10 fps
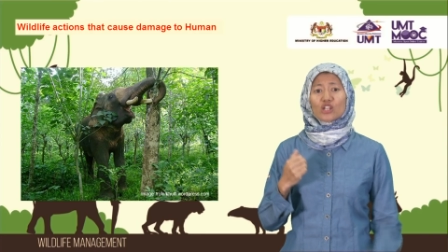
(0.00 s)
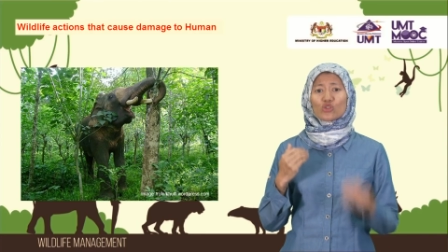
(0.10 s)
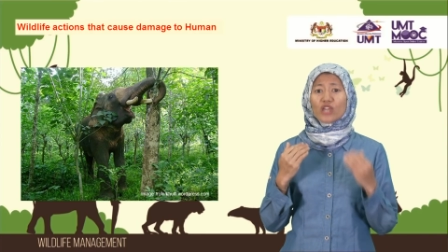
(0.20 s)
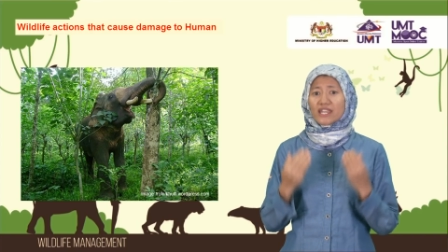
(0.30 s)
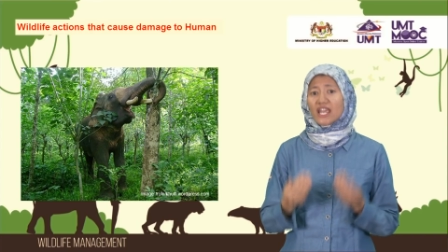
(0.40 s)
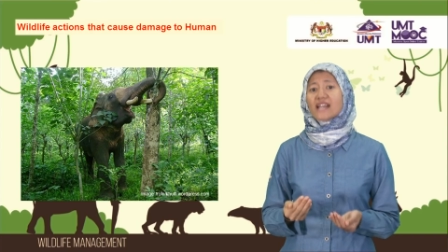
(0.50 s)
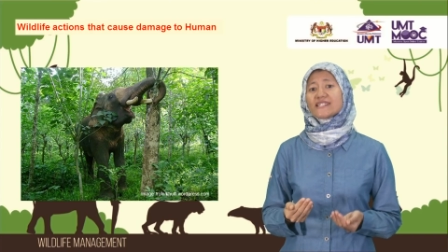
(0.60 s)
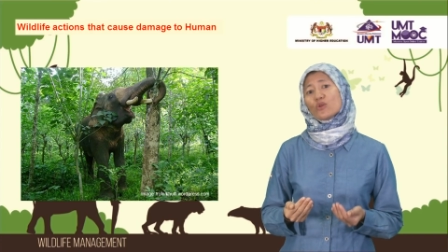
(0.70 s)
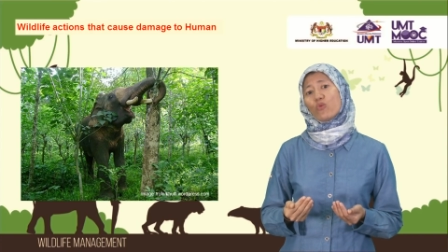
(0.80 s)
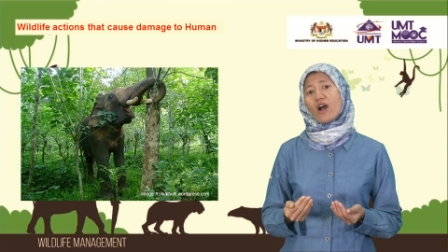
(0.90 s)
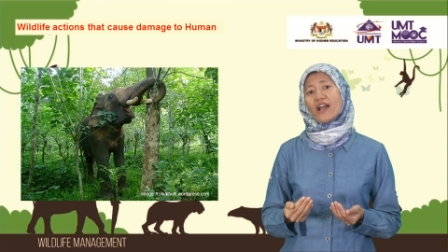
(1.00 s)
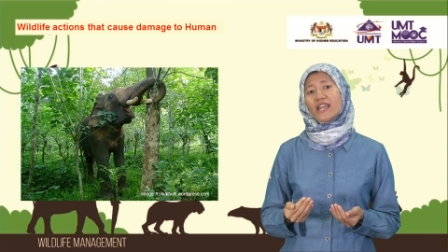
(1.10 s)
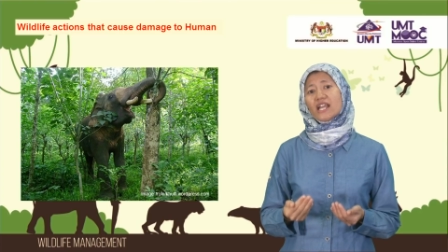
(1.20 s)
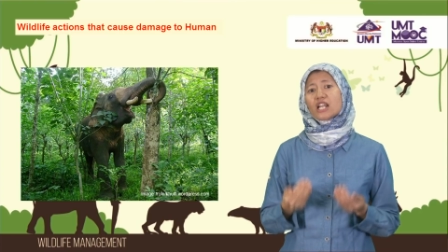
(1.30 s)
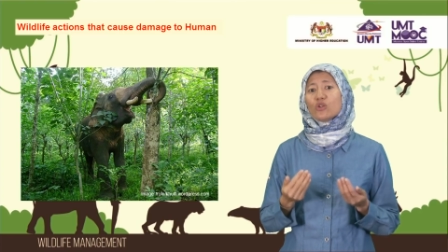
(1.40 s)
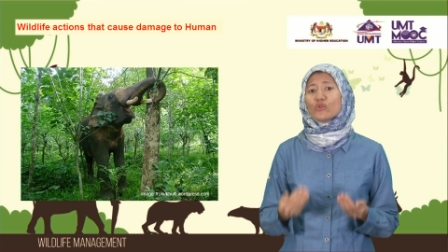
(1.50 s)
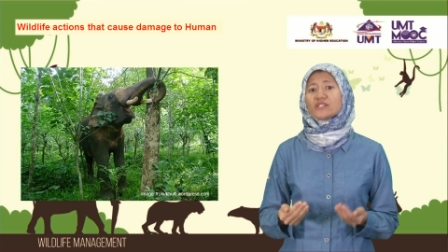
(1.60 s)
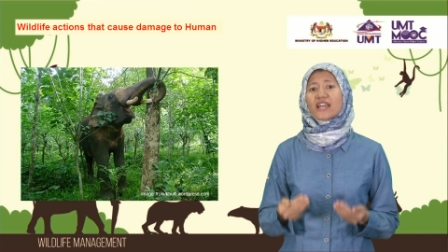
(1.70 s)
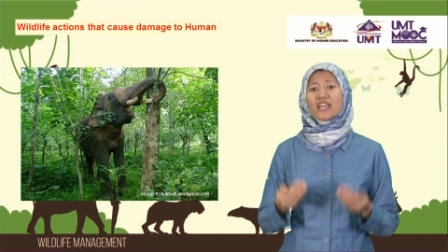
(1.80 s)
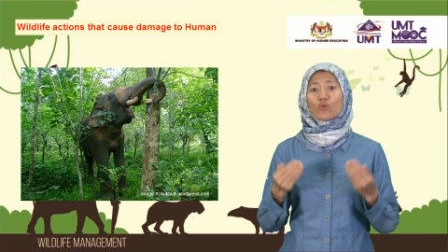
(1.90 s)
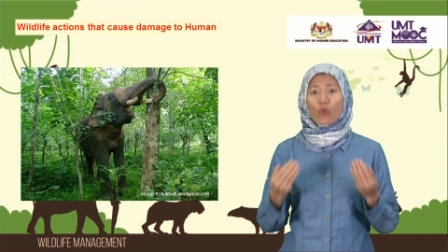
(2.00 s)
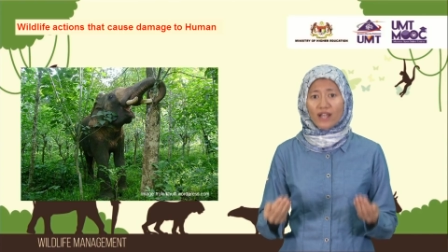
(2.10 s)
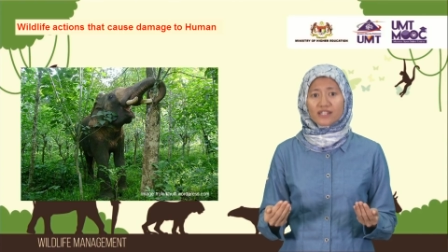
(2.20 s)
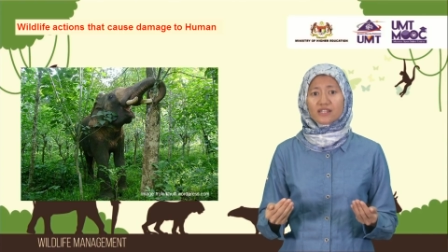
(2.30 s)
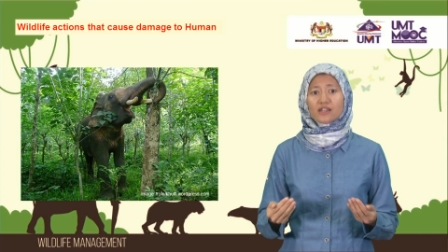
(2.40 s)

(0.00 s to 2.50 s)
To get the answer why, clues are in what,